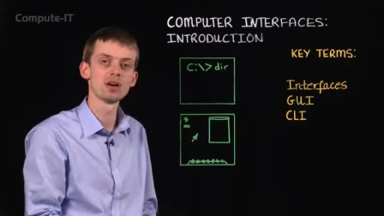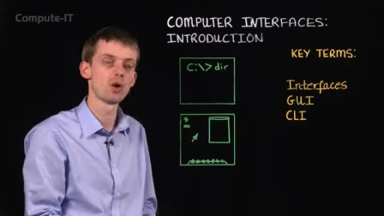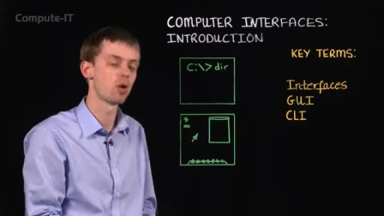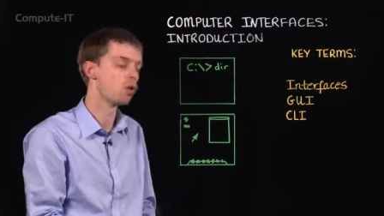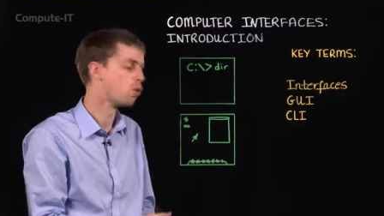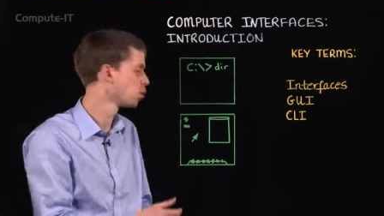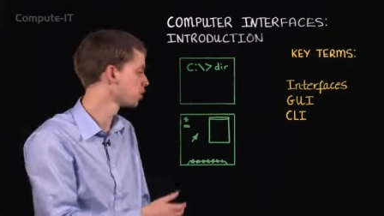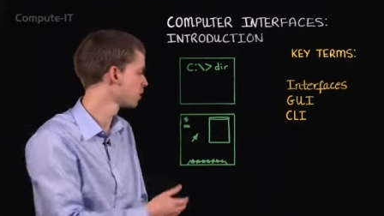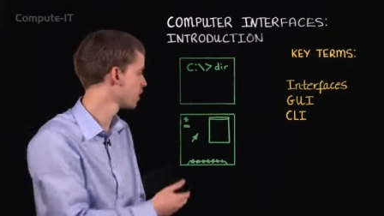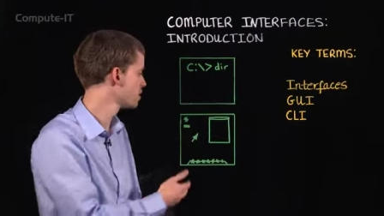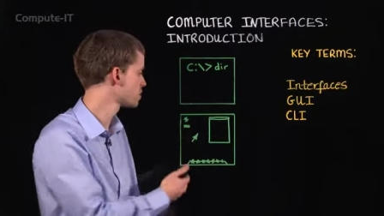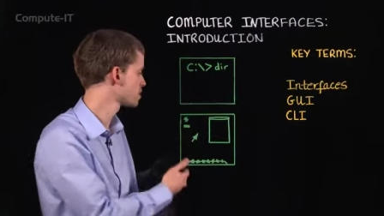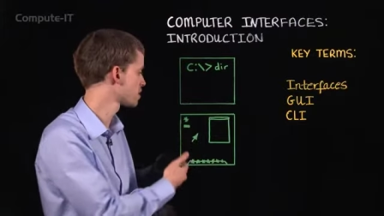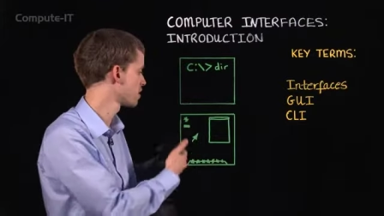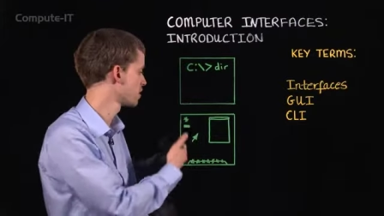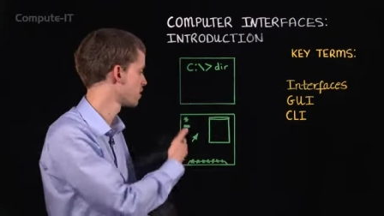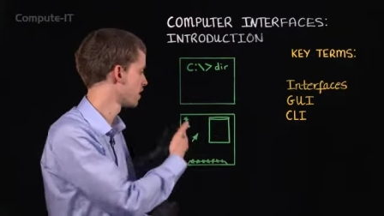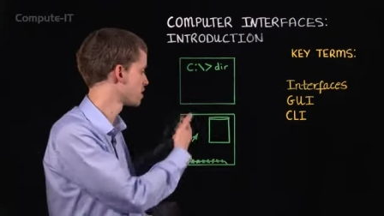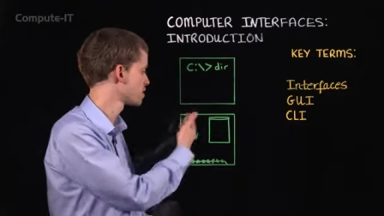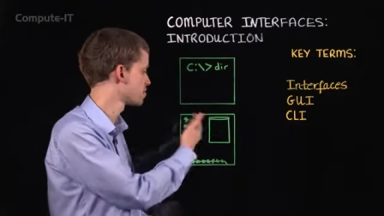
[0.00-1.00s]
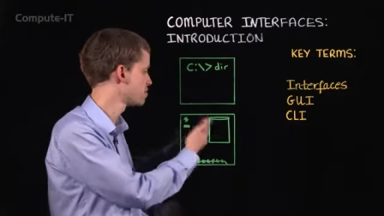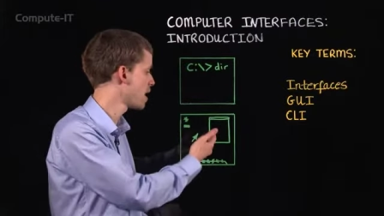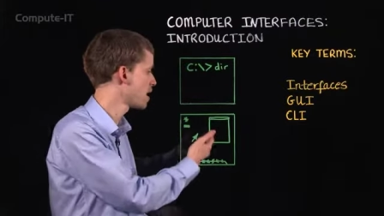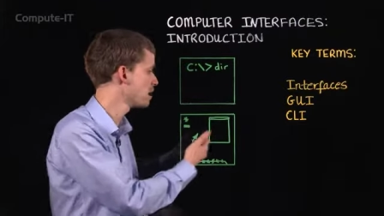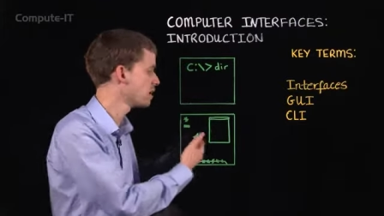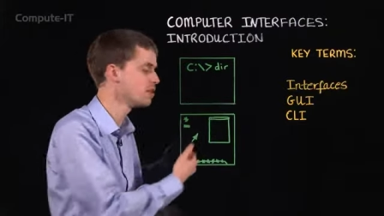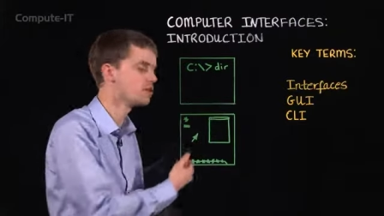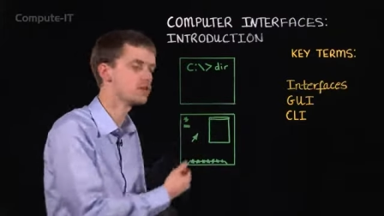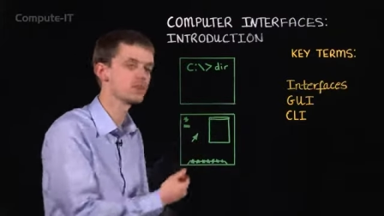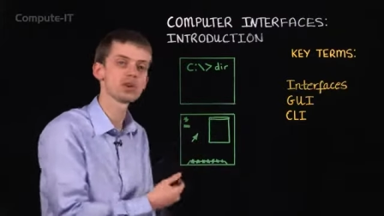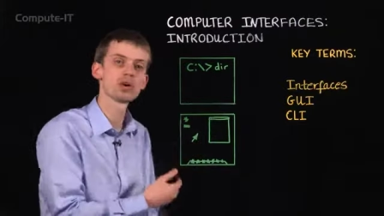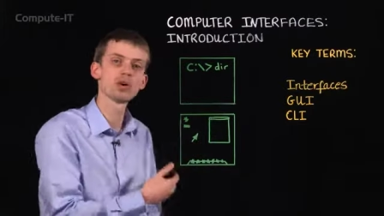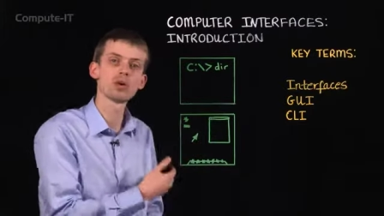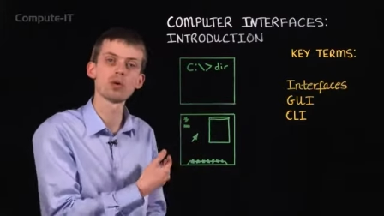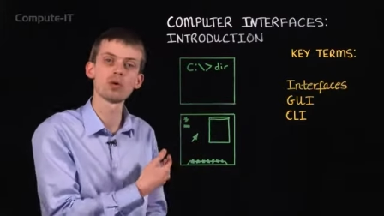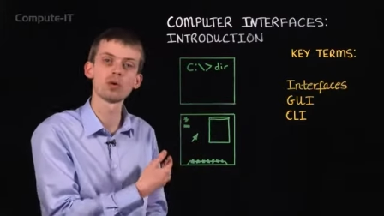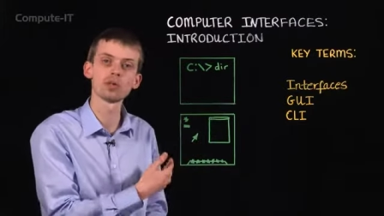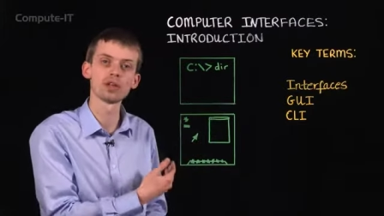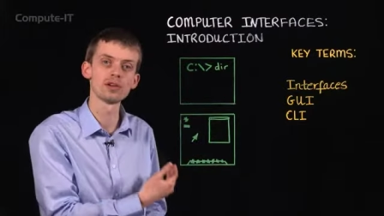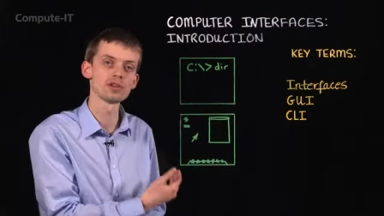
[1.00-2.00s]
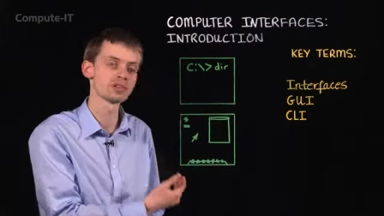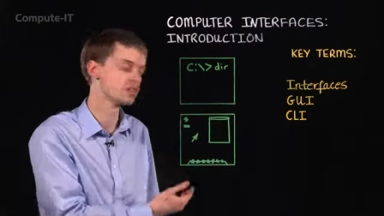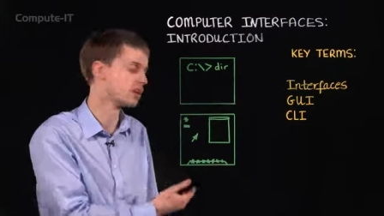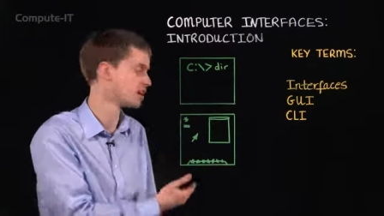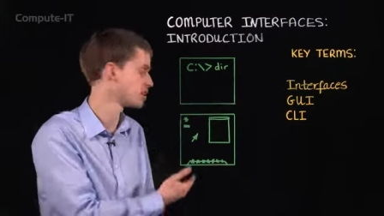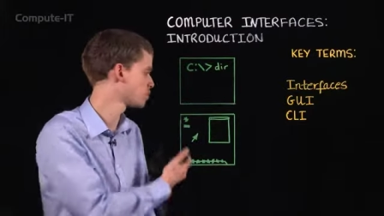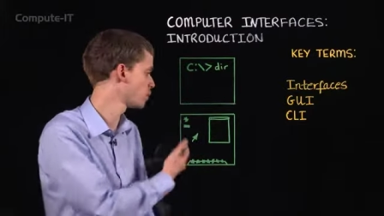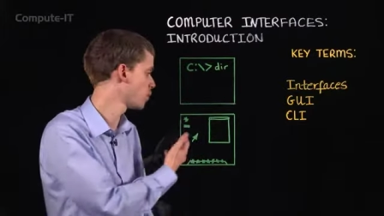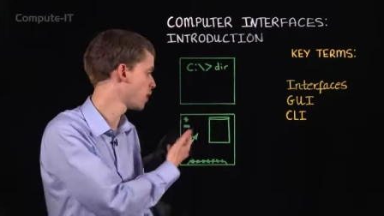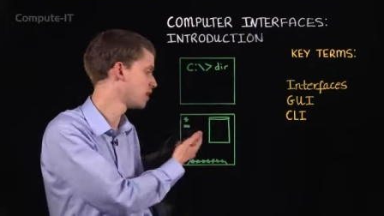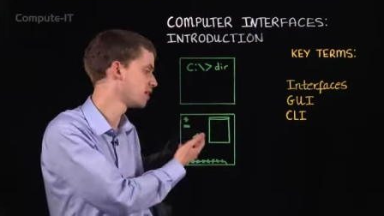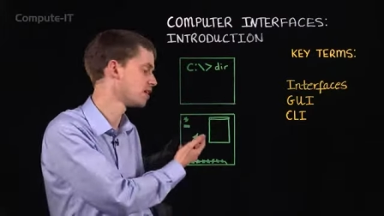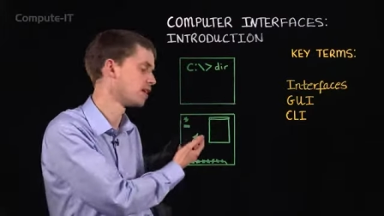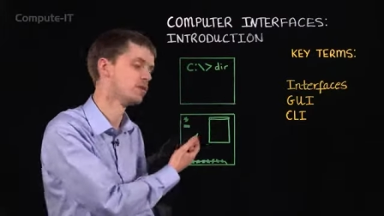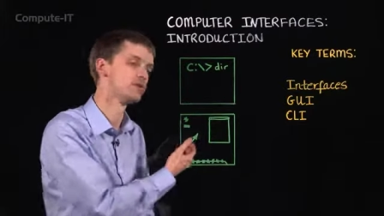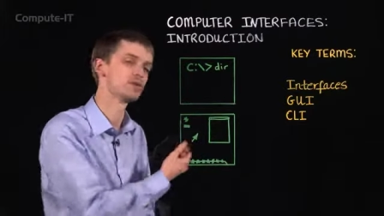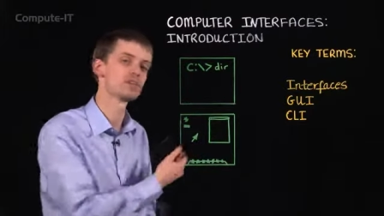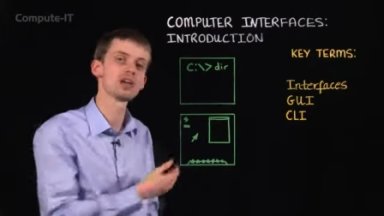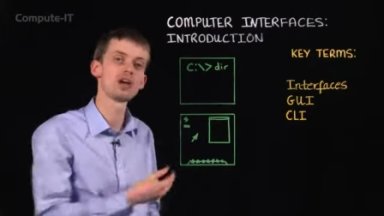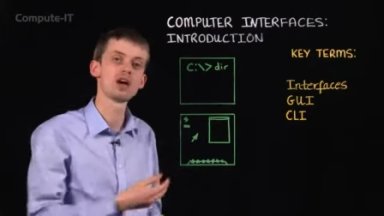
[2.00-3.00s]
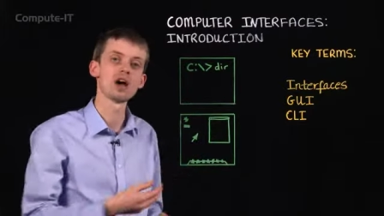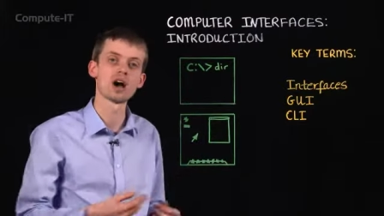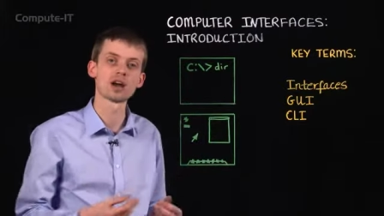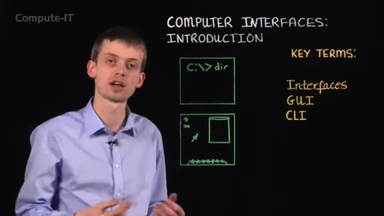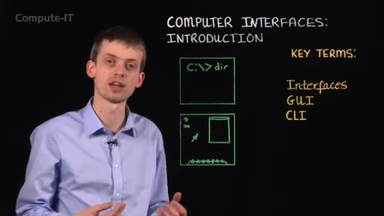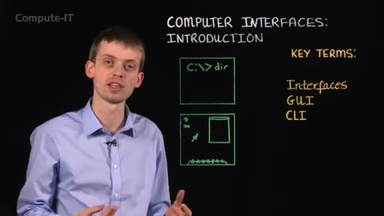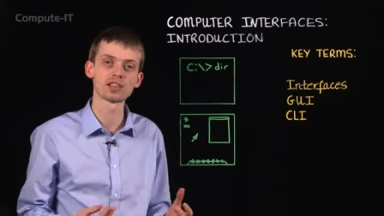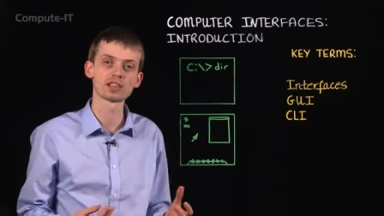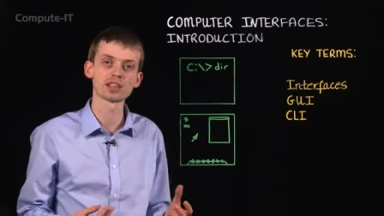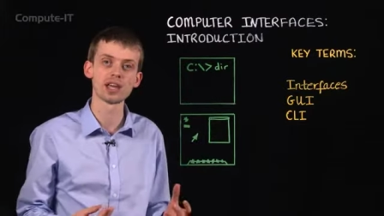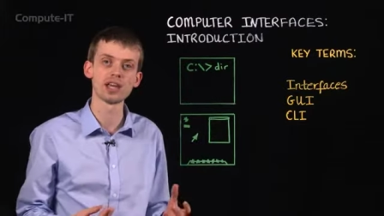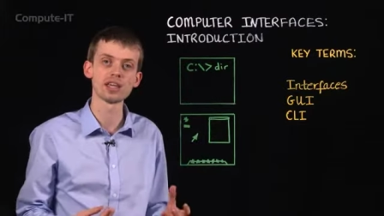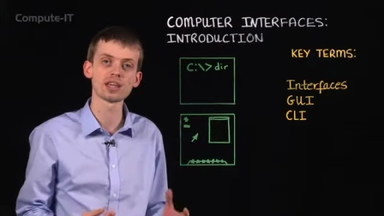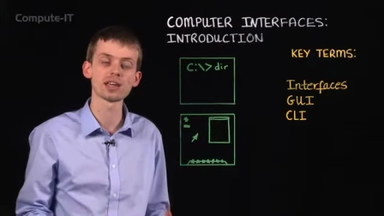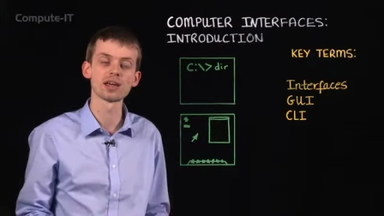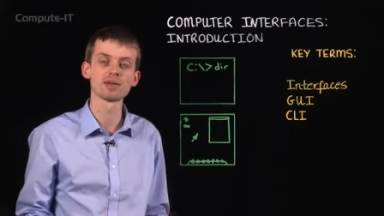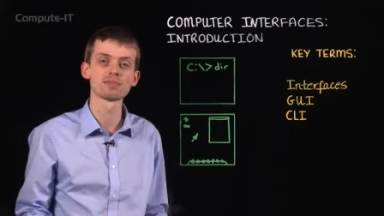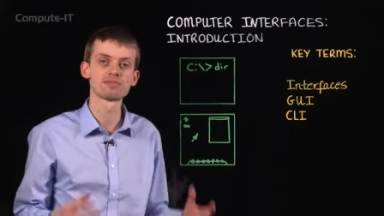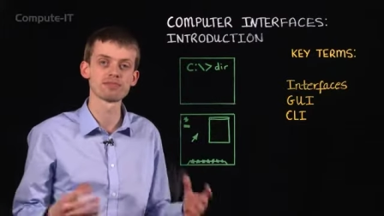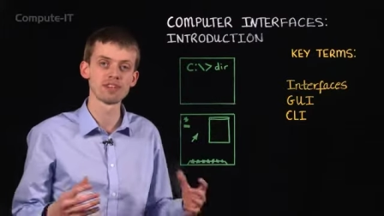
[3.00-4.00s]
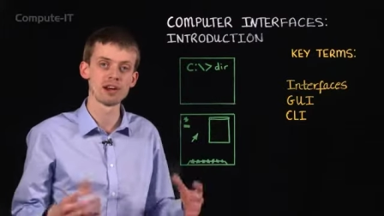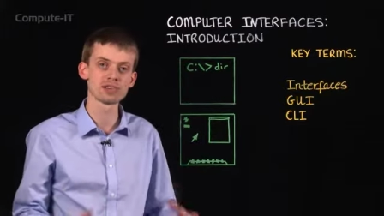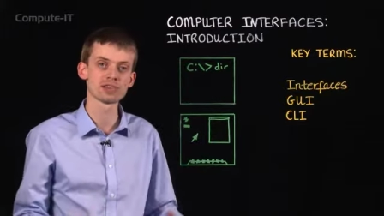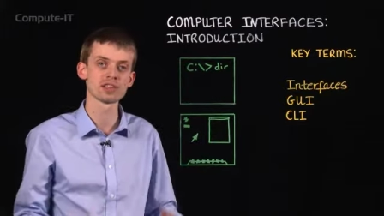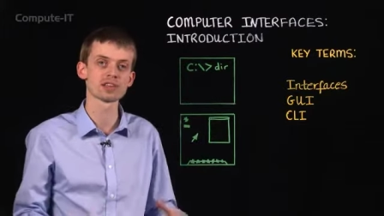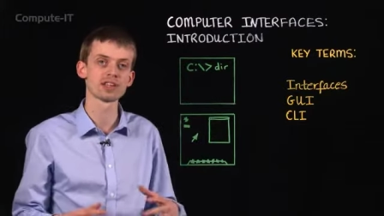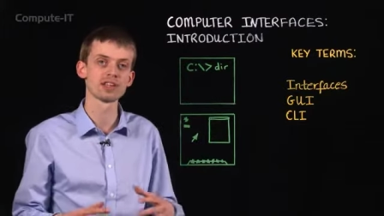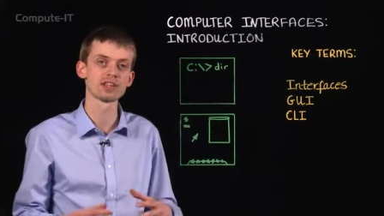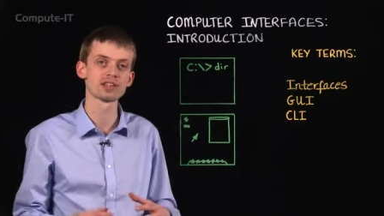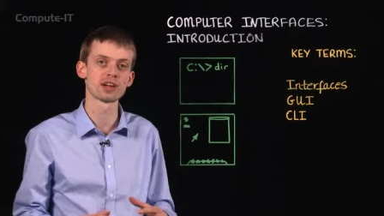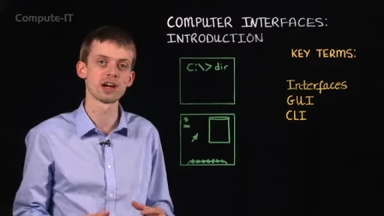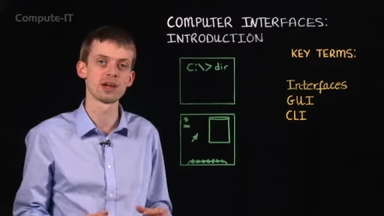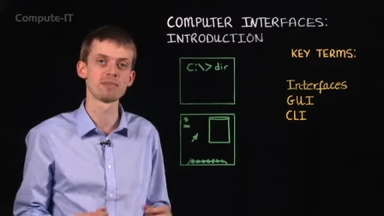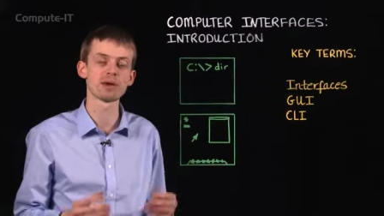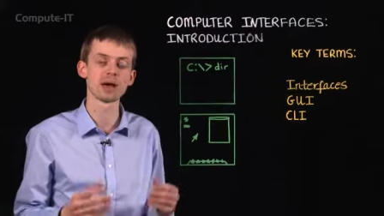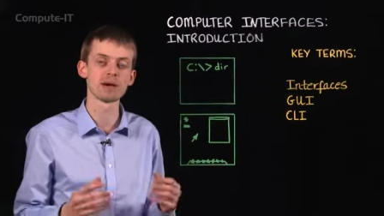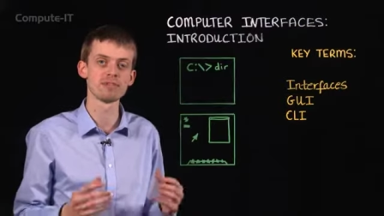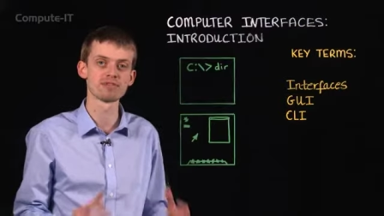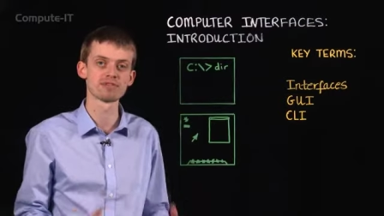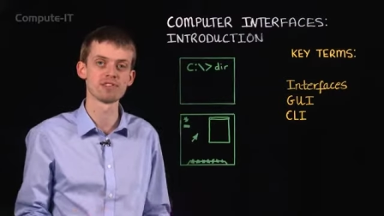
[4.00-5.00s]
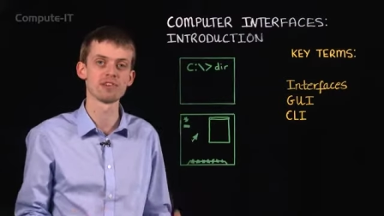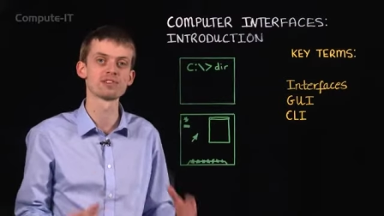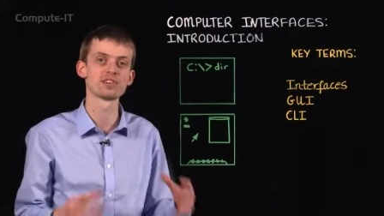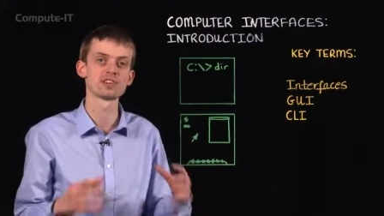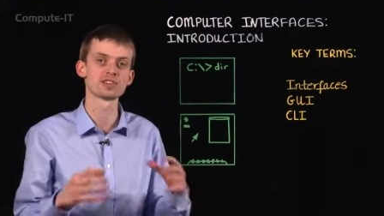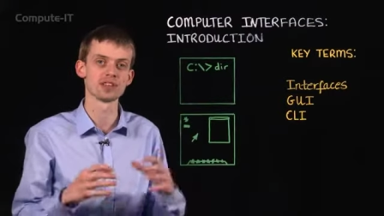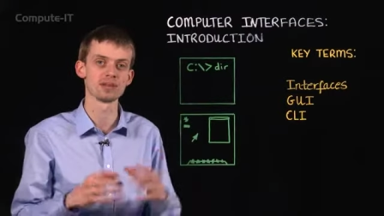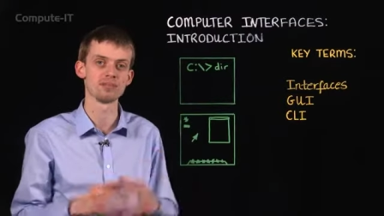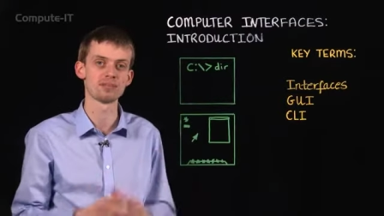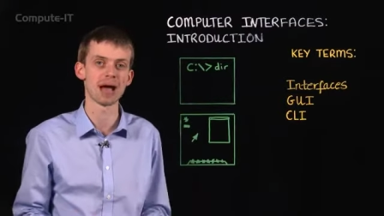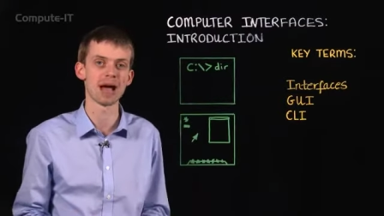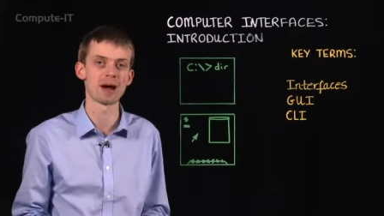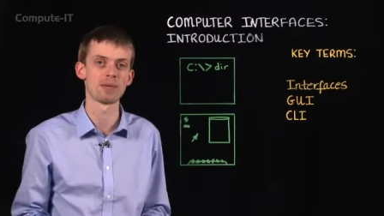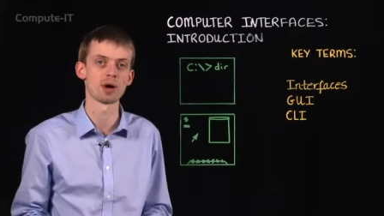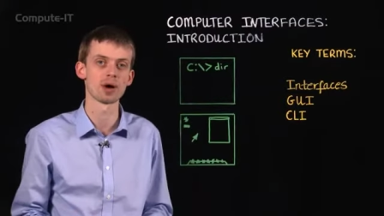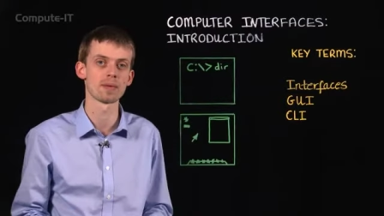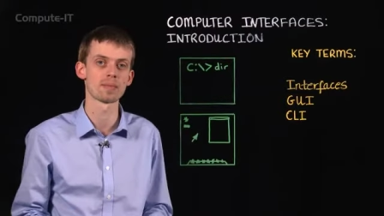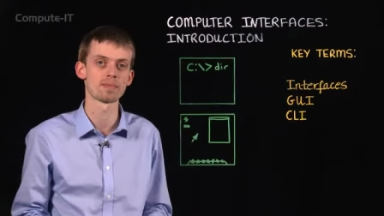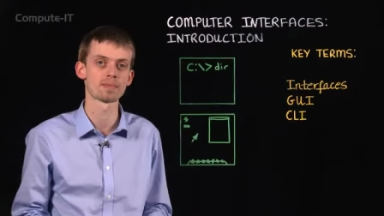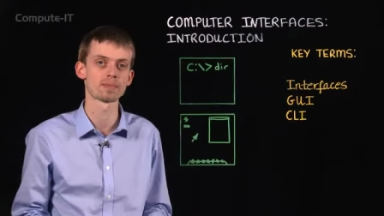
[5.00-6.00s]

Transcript: All those nice menus, all those nice windows are going to take processing time and processing power.